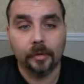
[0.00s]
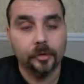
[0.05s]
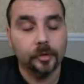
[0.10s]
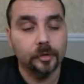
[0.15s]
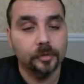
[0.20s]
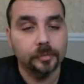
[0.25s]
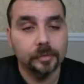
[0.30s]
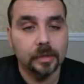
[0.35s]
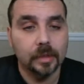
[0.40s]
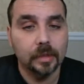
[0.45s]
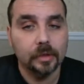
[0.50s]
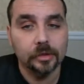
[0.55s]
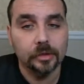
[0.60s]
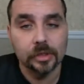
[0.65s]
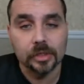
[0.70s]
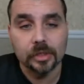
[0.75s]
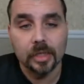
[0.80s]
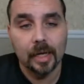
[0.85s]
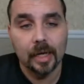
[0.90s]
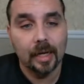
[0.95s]
You know what I'm saying?
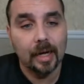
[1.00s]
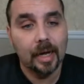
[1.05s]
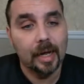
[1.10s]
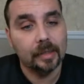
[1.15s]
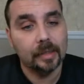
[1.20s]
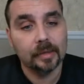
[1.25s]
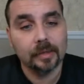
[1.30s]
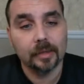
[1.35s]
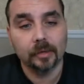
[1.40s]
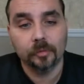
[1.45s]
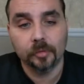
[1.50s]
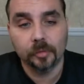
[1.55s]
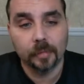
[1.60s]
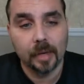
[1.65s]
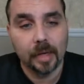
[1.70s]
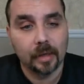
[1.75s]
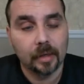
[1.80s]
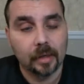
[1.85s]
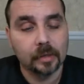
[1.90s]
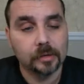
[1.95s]
Just like I had to deal with
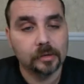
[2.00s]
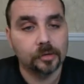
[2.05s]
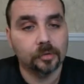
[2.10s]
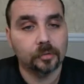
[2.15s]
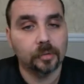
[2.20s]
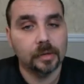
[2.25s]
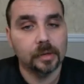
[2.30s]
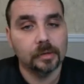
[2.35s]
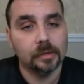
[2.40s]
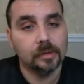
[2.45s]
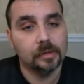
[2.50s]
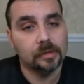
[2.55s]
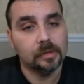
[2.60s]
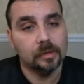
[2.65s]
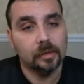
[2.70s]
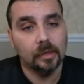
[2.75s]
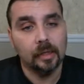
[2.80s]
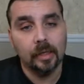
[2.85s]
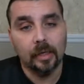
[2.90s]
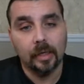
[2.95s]
my consequences
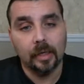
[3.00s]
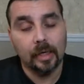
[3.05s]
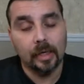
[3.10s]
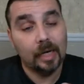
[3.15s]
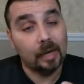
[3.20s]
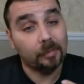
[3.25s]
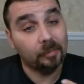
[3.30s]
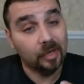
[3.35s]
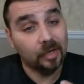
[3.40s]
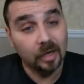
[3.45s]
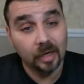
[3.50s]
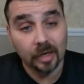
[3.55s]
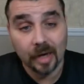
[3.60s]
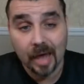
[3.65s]
and I'm gonna